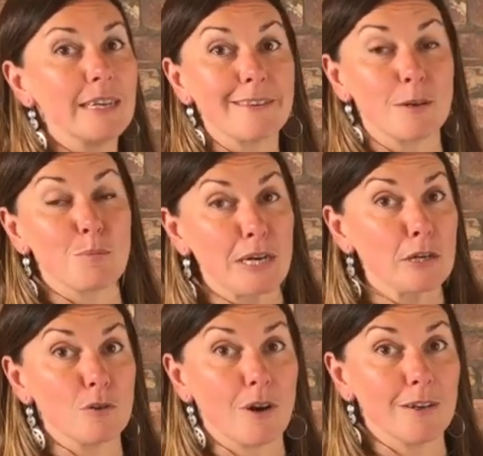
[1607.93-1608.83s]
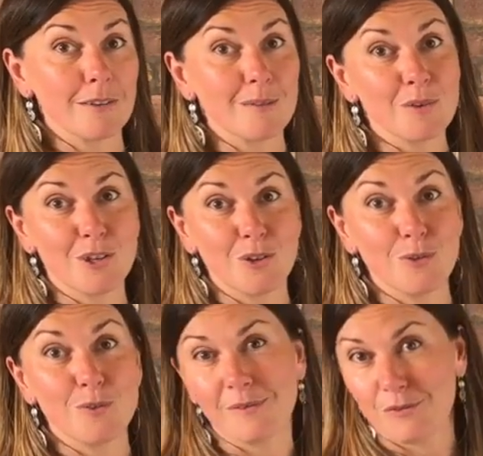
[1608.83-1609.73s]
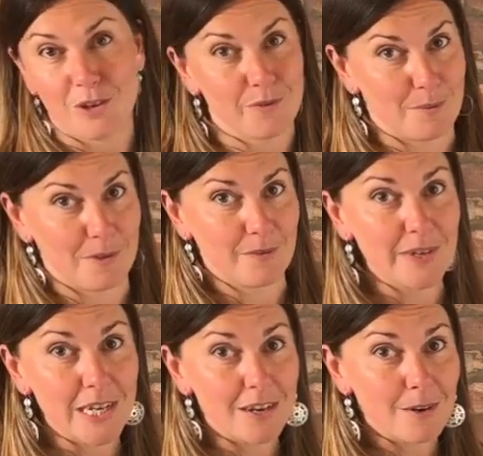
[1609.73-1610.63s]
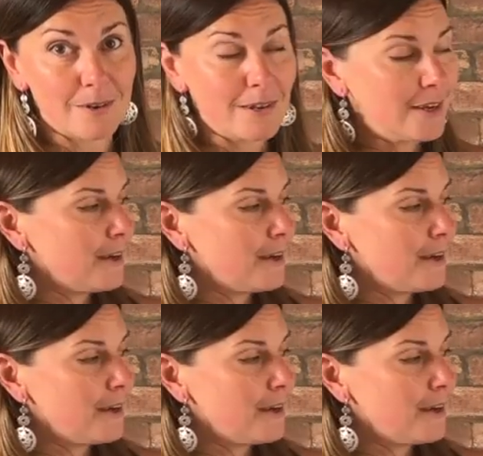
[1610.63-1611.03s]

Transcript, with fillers: Is it a brand new concept to you just from this video?